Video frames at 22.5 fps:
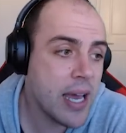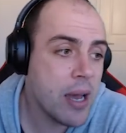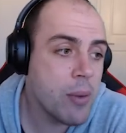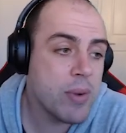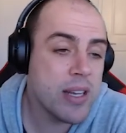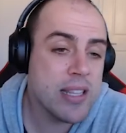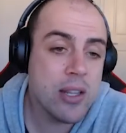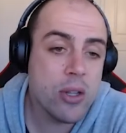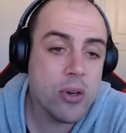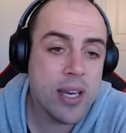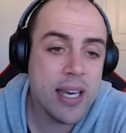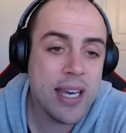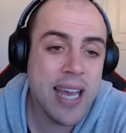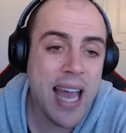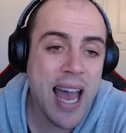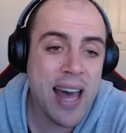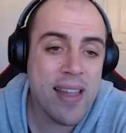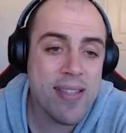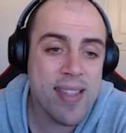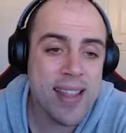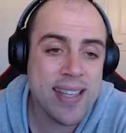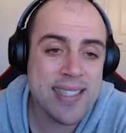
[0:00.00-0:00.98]
and we're looking
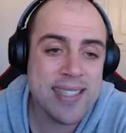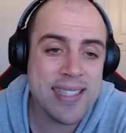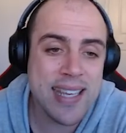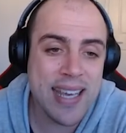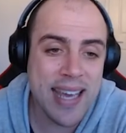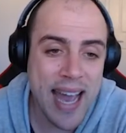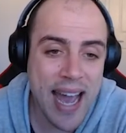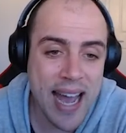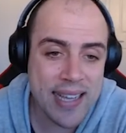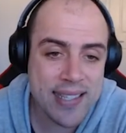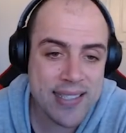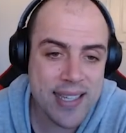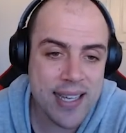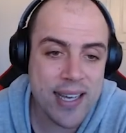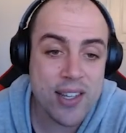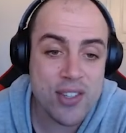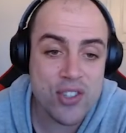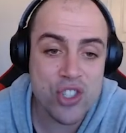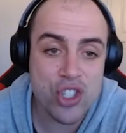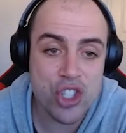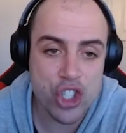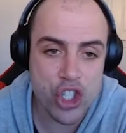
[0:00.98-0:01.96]
at this gas
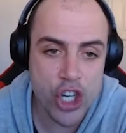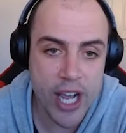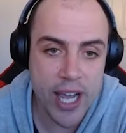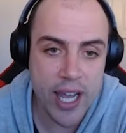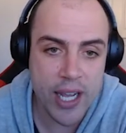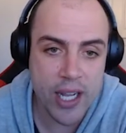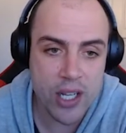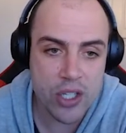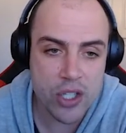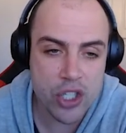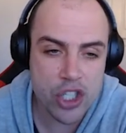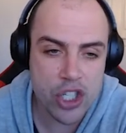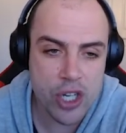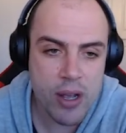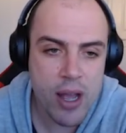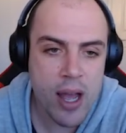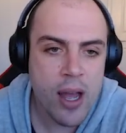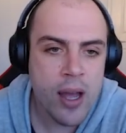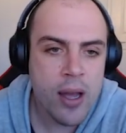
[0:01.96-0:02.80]
exchange.